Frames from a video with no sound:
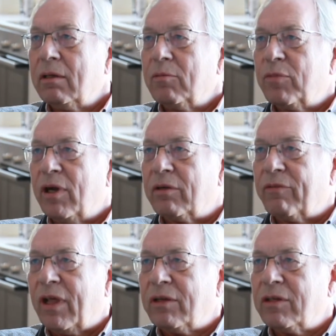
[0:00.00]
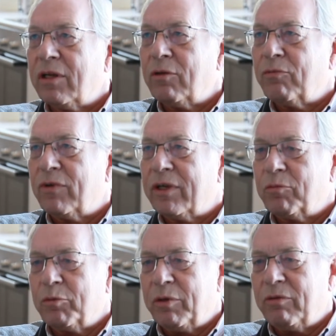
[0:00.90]
proud of that, and hopefully it
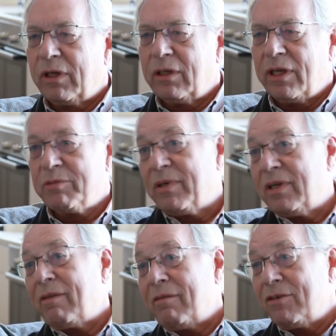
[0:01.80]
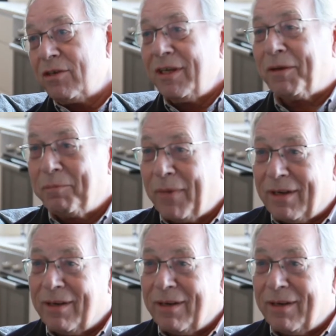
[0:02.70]
would be recognized by another engineer. I don't